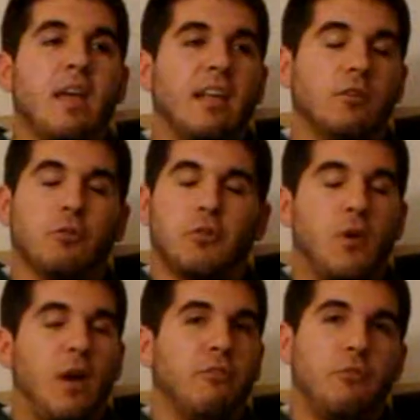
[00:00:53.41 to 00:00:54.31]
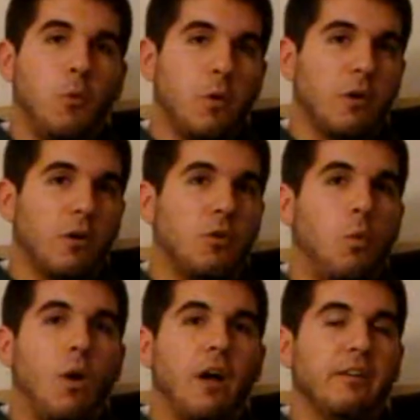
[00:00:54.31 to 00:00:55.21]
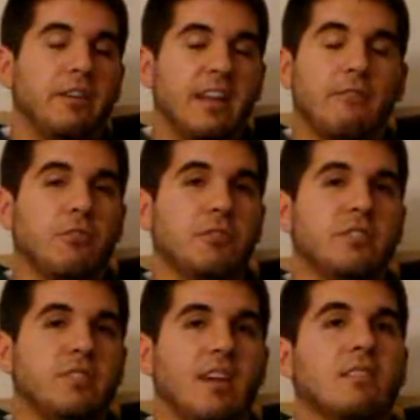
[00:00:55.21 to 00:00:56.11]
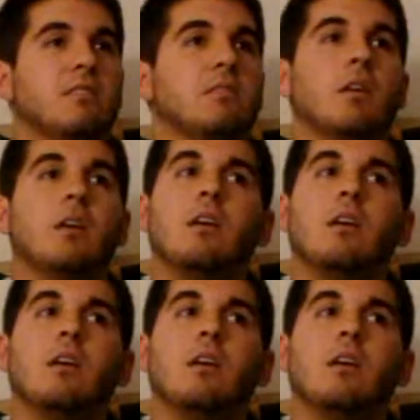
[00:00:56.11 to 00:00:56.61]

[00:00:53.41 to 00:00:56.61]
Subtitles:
And you don't throw out 4 quality efforts against,